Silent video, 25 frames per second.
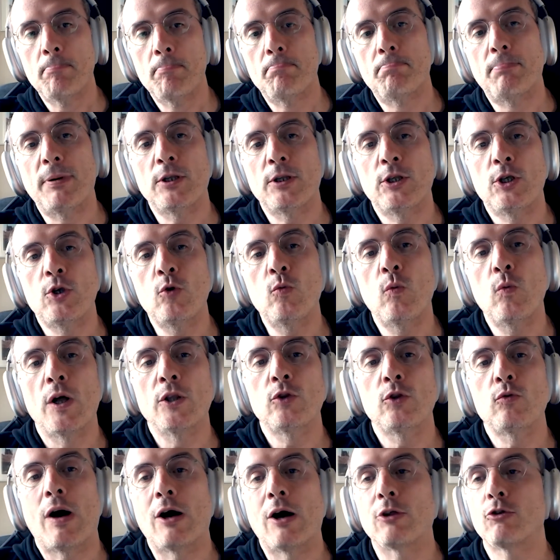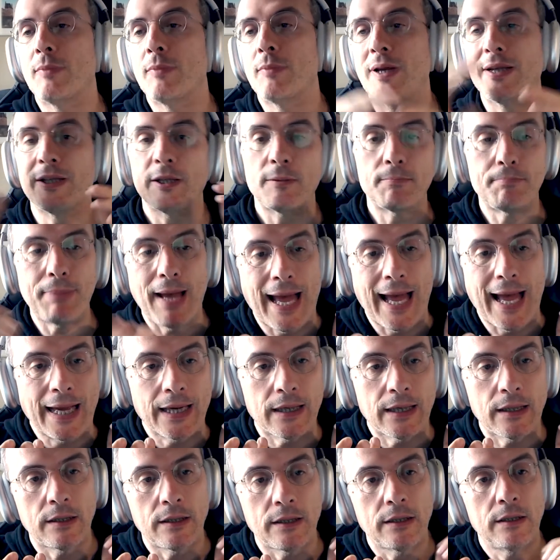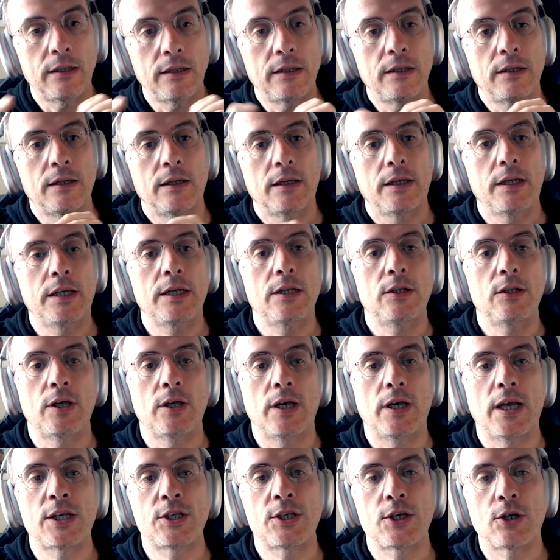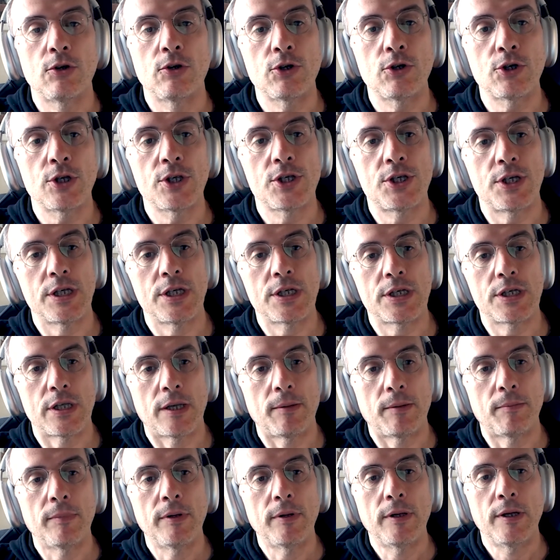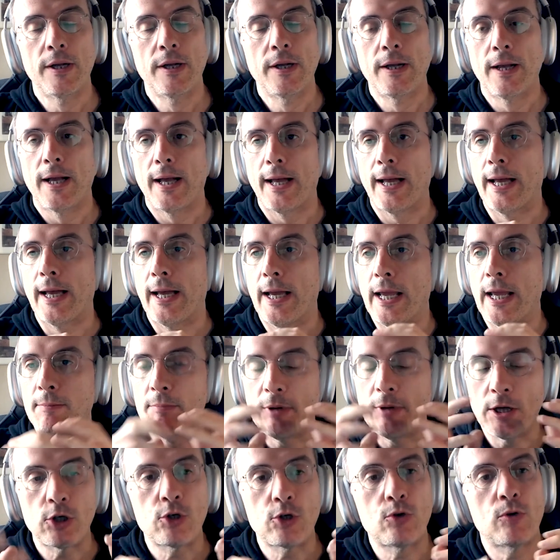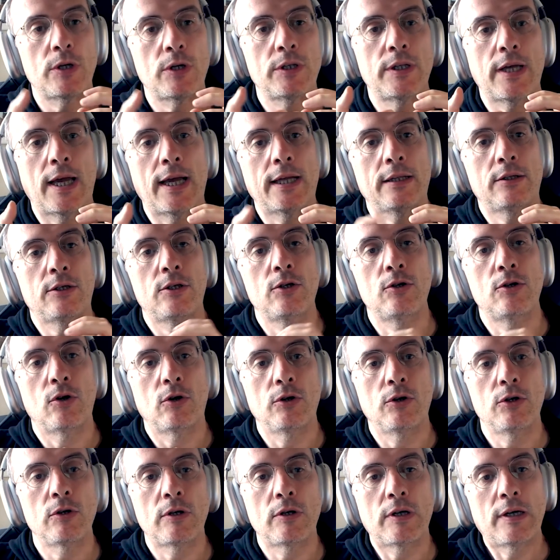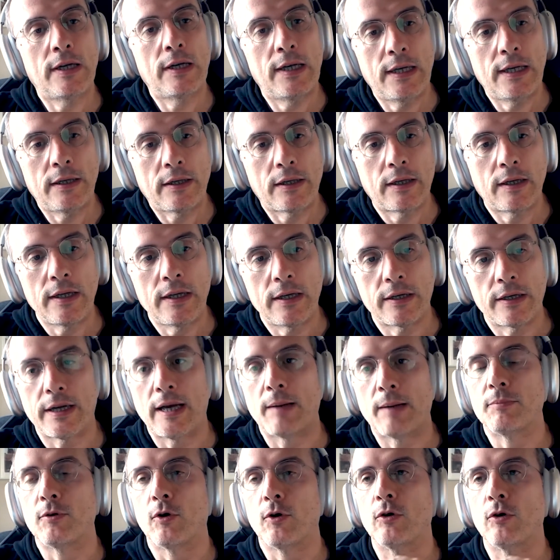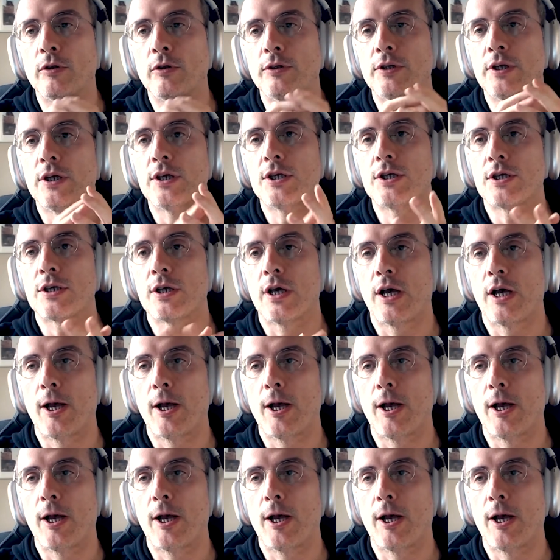but you want to automate it back in the execution system and make sure that, you clear up all these